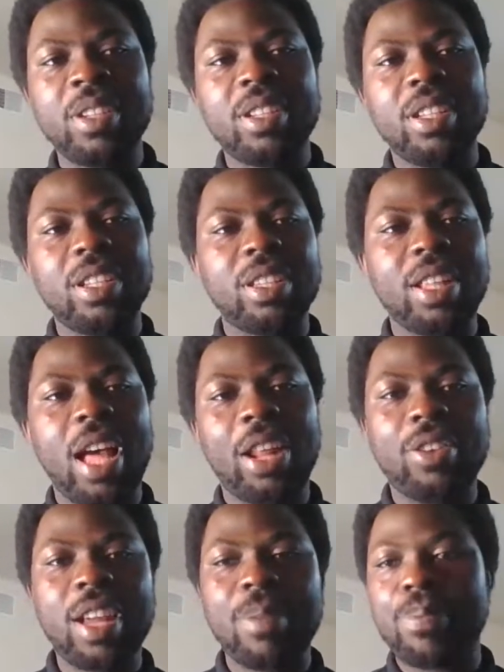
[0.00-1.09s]
in
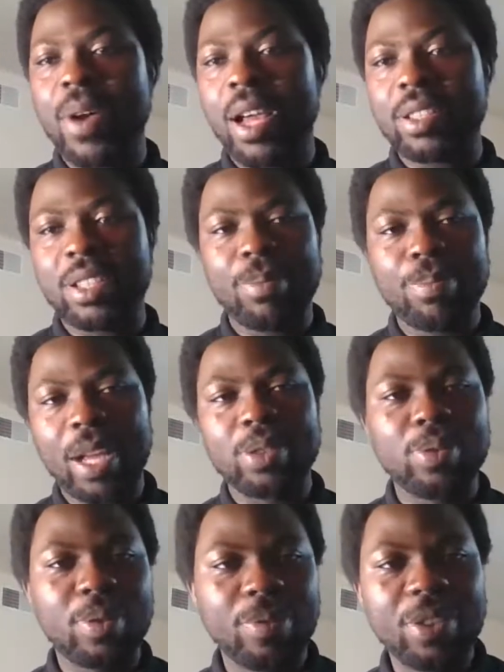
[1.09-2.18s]
another part, in a part
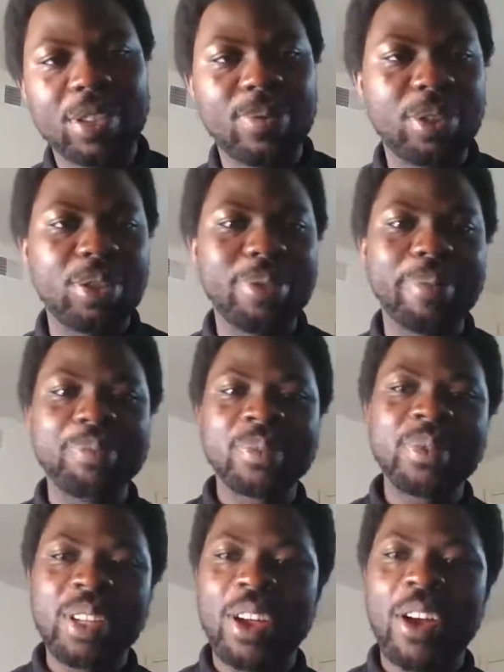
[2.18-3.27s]
2 of this video.
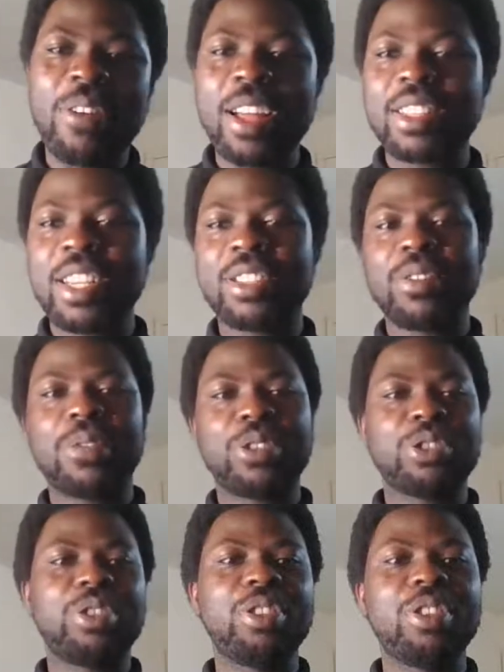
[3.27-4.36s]
All right, thank you for
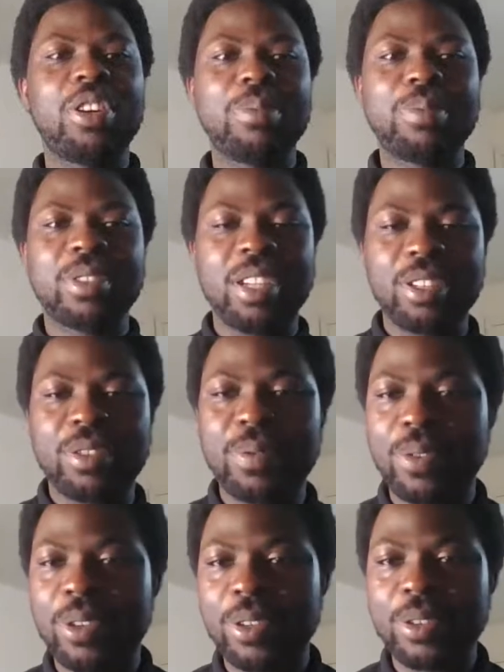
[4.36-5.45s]
showing up. Thank you
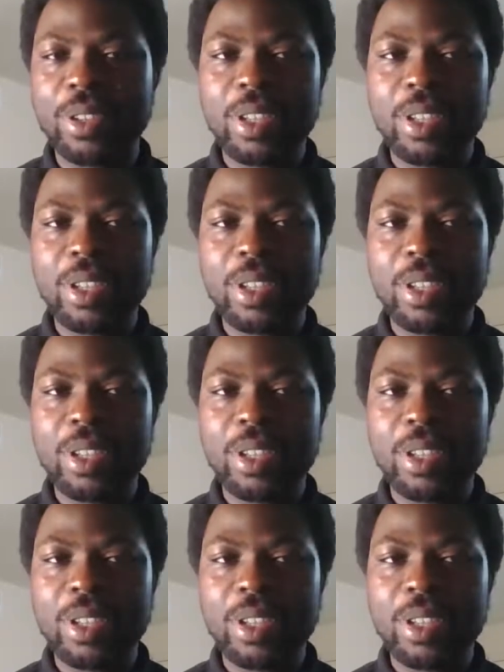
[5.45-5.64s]
for